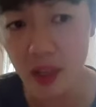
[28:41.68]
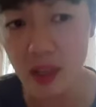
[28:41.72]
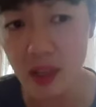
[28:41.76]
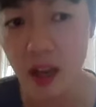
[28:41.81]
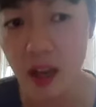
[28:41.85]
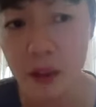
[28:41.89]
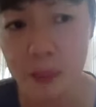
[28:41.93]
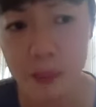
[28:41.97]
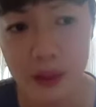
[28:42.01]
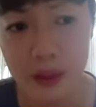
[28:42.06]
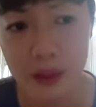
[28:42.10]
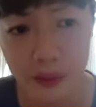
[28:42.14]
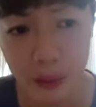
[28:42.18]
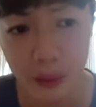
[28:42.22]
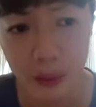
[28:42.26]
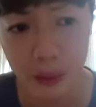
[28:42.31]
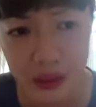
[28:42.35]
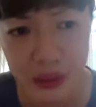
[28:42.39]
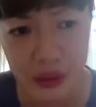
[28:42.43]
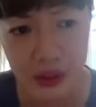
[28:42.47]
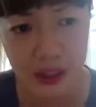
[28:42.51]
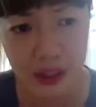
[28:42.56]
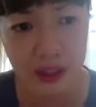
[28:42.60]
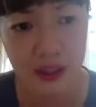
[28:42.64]
Um,
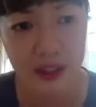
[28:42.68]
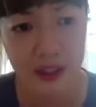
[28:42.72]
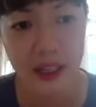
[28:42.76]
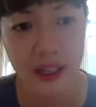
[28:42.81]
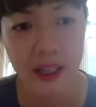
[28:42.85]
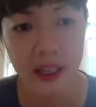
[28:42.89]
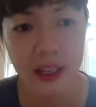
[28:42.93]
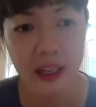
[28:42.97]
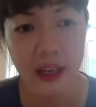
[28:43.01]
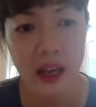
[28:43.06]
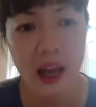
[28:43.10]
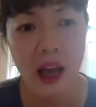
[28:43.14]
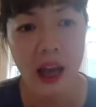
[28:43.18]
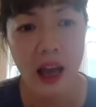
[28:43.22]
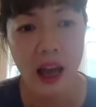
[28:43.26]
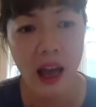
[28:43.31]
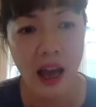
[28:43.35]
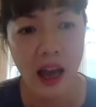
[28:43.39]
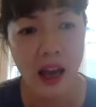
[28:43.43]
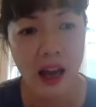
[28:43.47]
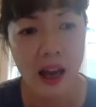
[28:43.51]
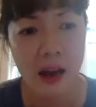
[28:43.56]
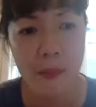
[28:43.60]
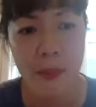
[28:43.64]
unfortunately,
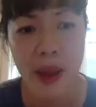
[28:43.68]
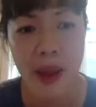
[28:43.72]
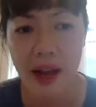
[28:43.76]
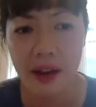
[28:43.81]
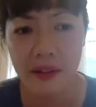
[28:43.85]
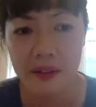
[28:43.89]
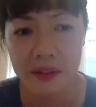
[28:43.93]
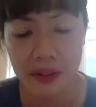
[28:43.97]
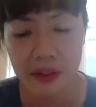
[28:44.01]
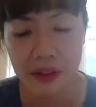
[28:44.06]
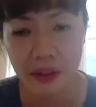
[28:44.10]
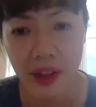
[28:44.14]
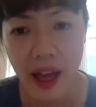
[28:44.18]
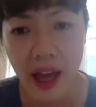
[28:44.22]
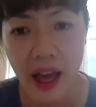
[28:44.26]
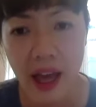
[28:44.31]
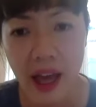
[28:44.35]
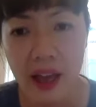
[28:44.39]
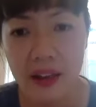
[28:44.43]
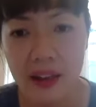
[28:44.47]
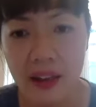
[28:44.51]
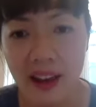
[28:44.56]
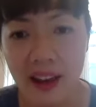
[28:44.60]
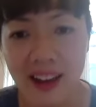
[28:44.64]
um, after
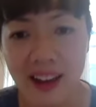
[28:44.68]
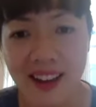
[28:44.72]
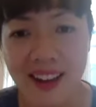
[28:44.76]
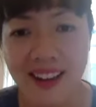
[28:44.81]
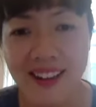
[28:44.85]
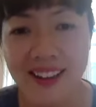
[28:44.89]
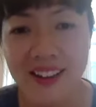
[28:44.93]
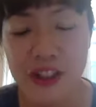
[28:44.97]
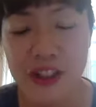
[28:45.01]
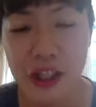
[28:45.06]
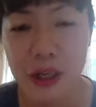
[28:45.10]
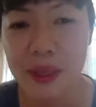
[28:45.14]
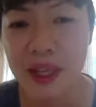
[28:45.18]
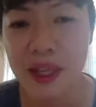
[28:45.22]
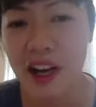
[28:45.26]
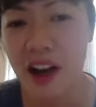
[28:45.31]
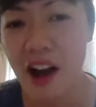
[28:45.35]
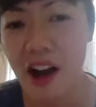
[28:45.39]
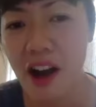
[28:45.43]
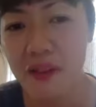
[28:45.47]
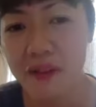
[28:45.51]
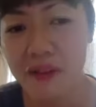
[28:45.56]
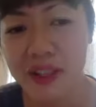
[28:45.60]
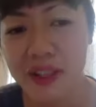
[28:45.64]
that, uh, Jimmy
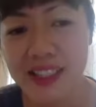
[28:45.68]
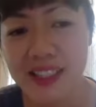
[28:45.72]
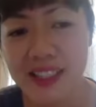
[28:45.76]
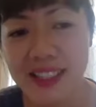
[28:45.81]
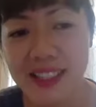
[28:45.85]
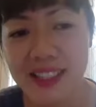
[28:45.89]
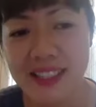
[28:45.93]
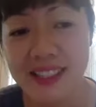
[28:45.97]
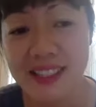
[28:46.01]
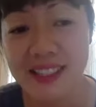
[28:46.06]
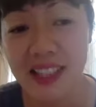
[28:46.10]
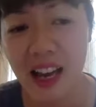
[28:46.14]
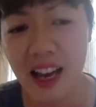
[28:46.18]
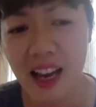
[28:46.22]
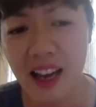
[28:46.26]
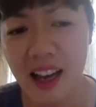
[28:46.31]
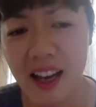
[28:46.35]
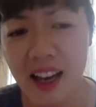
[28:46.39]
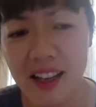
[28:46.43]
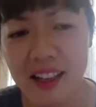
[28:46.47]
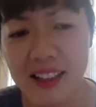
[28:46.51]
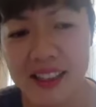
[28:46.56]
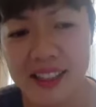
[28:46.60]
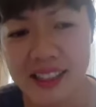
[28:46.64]
Hoffa's
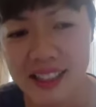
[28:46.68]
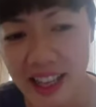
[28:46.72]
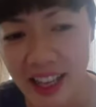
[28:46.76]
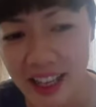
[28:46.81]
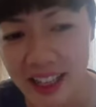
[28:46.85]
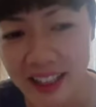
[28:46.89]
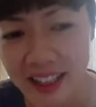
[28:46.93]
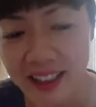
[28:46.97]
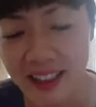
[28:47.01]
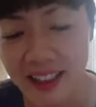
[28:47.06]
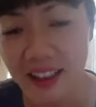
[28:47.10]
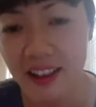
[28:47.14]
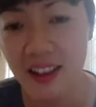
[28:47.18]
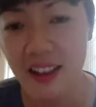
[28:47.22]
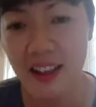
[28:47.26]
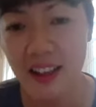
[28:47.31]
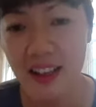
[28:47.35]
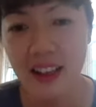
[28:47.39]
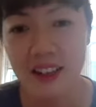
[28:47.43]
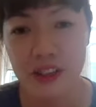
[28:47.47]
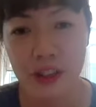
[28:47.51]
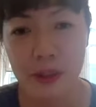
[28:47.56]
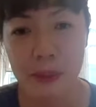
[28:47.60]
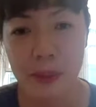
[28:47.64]
uh, son,
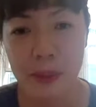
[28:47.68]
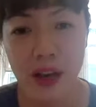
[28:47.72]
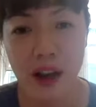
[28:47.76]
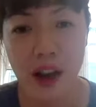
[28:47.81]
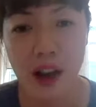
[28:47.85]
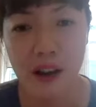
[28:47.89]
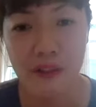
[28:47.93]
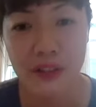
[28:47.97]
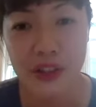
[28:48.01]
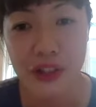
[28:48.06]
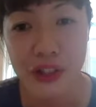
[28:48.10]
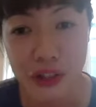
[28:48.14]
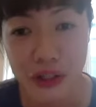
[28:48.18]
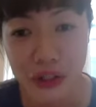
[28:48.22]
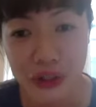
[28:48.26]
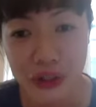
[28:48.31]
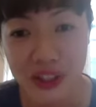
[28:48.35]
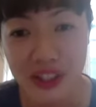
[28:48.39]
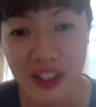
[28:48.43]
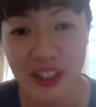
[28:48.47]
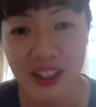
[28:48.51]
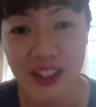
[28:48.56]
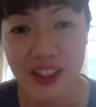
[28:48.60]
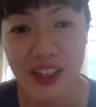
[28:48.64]
Jimmy Hoffa
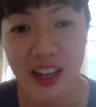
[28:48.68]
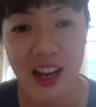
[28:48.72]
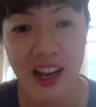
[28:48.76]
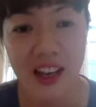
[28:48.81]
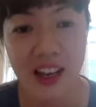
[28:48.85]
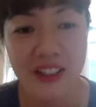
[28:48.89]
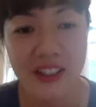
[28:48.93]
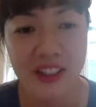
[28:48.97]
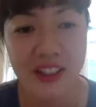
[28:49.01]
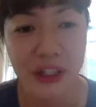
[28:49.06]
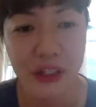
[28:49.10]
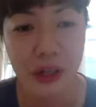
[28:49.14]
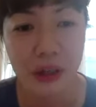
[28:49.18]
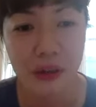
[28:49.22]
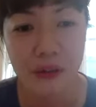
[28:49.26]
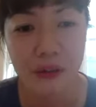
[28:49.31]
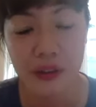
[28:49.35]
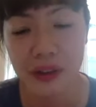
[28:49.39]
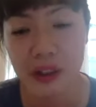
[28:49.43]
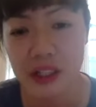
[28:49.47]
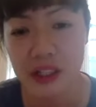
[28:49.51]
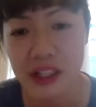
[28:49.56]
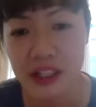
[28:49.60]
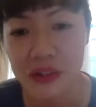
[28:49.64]
Jr., uh, took
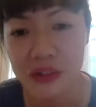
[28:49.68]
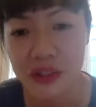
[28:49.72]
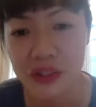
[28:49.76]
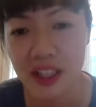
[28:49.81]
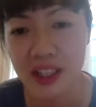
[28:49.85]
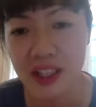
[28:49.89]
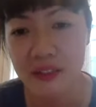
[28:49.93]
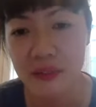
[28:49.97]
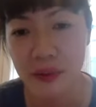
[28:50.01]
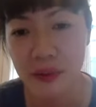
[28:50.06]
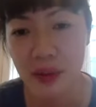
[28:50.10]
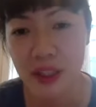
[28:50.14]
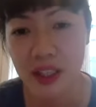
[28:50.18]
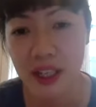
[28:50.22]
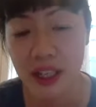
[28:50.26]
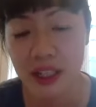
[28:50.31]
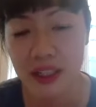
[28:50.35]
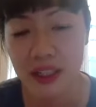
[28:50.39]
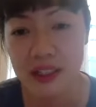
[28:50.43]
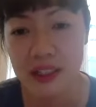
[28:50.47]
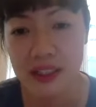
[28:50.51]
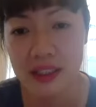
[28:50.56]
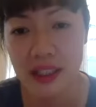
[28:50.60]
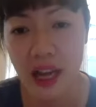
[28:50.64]
over the union for the
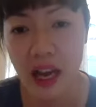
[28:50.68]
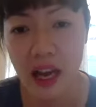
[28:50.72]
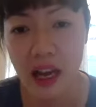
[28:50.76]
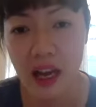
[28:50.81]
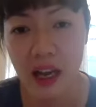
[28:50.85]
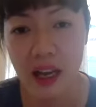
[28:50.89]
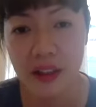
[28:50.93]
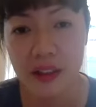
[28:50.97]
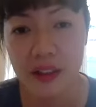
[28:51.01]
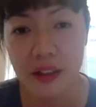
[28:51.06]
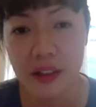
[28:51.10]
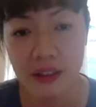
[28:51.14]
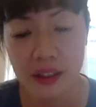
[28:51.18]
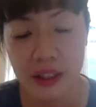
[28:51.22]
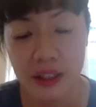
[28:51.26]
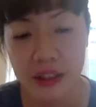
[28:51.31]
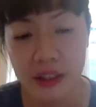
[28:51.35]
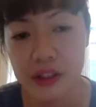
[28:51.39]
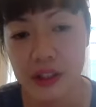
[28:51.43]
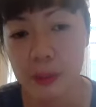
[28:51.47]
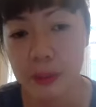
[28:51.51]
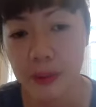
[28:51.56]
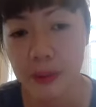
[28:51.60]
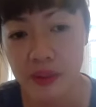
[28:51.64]
next uh,
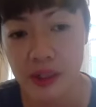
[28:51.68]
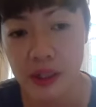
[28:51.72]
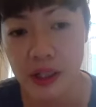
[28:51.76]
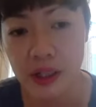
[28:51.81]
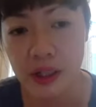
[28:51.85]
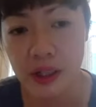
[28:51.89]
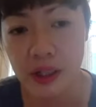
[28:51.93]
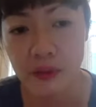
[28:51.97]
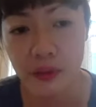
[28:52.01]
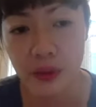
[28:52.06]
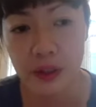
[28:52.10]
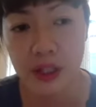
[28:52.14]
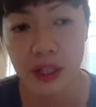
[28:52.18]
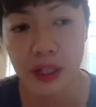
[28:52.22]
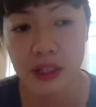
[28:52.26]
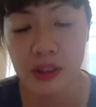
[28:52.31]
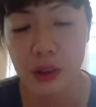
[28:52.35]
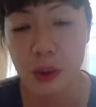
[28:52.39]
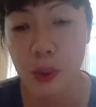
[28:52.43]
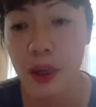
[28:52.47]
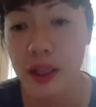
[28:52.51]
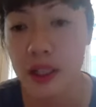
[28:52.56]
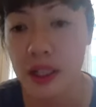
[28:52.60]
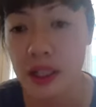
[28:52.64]
leadership of the union for the
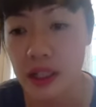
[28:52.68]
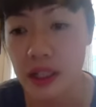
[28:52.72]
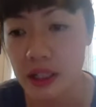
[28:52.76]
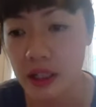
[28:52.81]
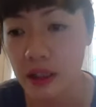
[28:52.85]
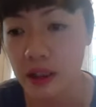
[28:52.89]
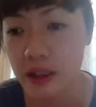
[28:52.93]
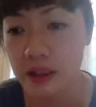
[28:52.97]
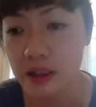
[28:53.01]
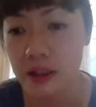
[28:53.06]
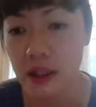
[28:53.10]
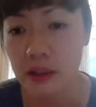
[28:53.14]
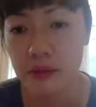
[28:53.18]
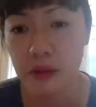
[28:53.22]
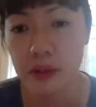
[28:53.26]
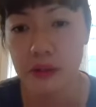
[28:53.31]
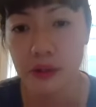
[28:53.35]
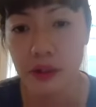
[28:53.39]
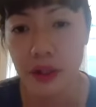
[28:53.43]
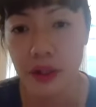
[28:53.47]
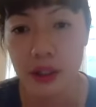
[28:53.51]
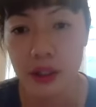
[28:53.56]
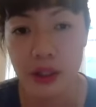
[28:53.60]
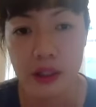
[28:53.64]
next 20 years and
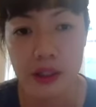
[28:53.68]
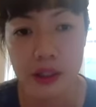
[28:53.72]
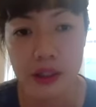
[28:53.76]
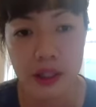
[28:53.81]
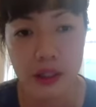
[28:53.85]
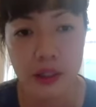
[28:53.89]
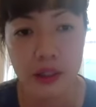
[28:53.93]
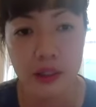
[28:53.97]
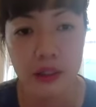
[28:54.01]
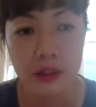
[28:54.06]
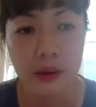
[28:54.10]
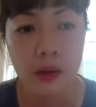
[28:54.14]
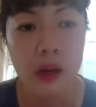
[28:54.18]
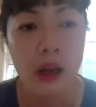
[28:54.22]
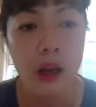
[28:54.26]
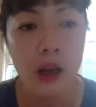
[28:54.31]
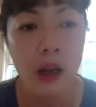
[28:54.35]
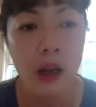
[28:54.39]
reverted to